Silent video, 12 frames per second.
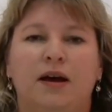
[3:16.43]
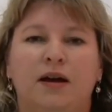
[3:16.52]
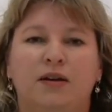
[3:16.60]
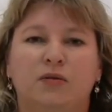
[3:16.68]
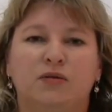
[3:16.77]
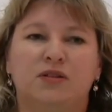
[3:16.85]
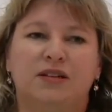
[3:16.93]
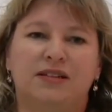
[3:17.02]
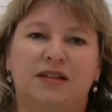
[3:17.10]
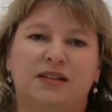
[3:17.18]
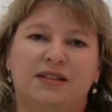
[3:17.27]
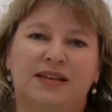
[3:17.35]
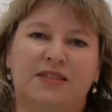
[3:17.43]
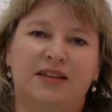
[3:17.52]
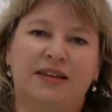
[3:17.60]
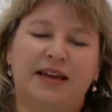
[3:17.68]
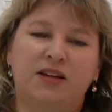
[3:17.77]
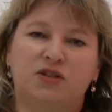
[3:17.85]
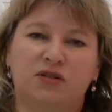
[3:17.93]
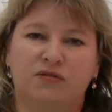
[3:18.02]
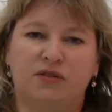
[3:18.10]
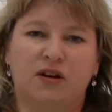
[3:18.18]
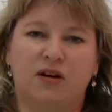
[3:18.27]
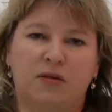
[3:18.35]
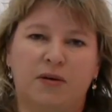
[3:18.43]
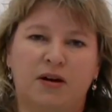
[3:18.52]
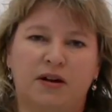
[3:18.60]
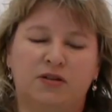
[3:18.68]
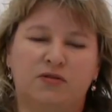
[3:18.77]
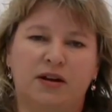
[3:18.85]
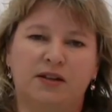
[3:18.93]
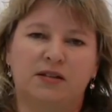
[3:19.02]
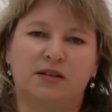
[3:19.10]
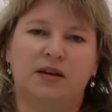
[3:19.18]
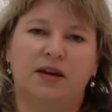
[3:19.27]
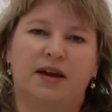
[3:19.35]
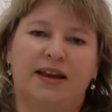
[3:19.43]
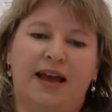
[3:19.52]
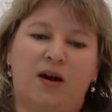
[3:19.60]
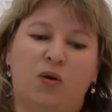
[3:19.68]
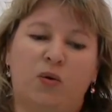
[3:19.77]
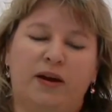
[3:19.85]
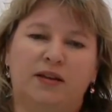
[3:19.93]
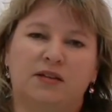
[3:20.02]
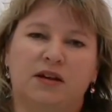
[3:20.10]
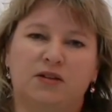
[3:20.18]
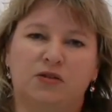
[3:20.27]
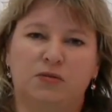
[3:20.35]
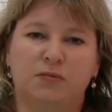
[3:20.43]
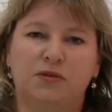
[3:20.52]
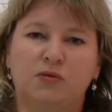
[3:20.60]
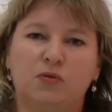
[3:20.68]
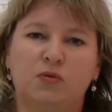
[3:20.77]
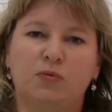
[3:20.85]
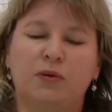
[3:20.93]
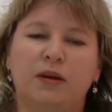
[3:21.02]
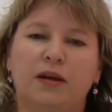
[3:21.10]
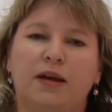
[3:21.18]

You also need to understand the nature of the carbohydrate and how quick it's going to absorb.